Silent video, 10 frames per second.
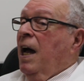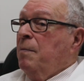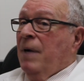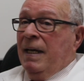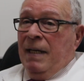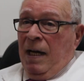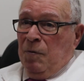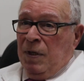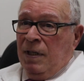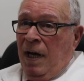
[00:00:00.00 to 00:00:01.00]
I might not
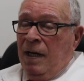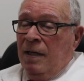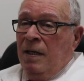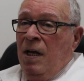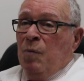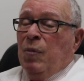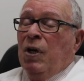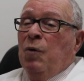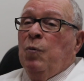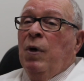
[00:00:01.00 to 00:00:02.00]
retire.
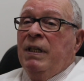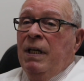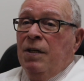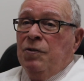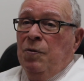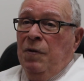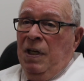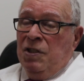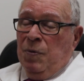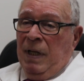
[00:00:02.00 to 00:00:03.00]
But in 1 year, two
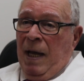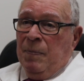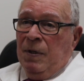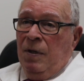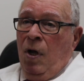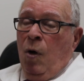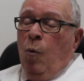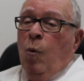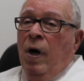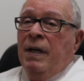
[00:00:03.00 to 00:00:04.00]
things will happen.
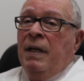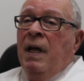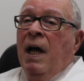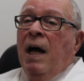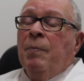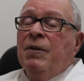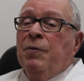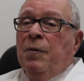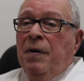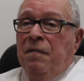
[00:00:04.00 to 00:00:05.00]
One, I'll be
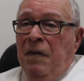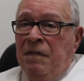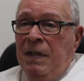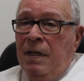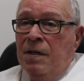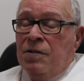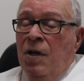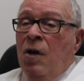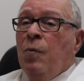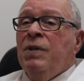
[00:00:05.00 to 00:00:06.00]
doing it 50 years,
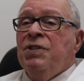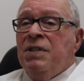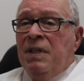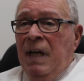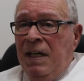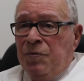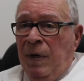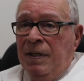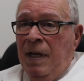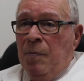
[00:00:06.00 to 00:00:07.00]
which is a nice
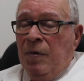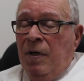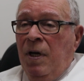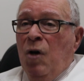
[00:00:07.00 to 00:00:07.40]
round number.